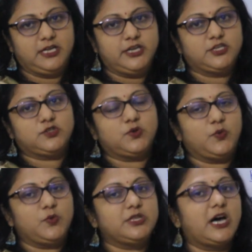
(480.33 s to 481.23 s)

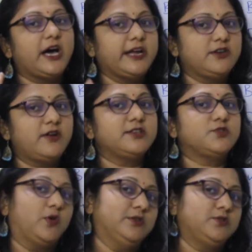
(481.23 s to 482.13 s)
So the hydra is
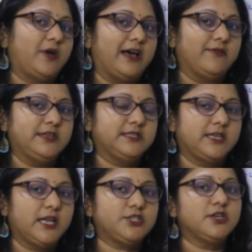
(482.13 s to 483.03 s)
also having
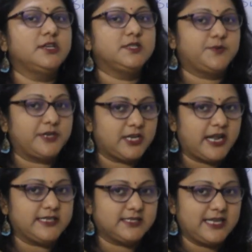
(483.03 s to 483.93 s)
such
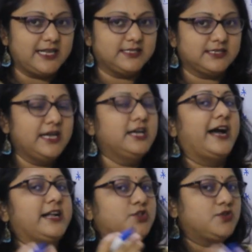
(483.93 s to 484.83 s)
specialized cells,
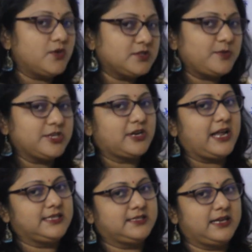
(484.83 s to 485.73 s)
and those
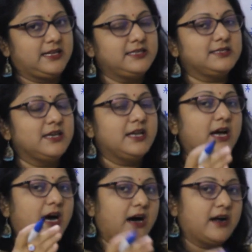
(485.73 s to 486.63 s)
specialized cells
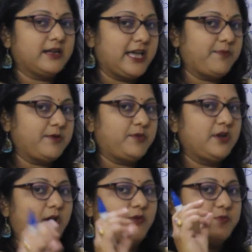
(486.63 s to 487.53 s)
are
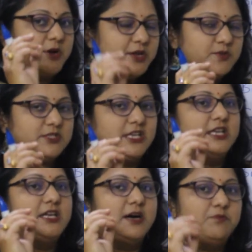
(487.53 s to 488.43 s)
capable of
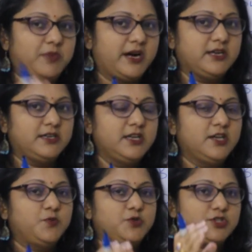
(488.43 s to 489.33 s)
producing a bud
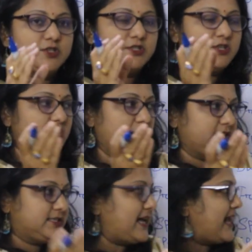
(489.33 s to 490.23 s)
which is
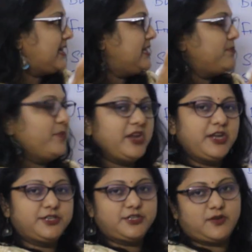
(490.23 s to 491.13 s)
exactly a
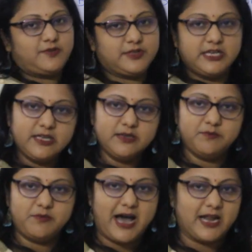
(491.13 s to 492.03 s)
miniature of the
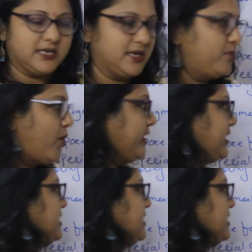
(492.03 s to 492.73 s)
parental body.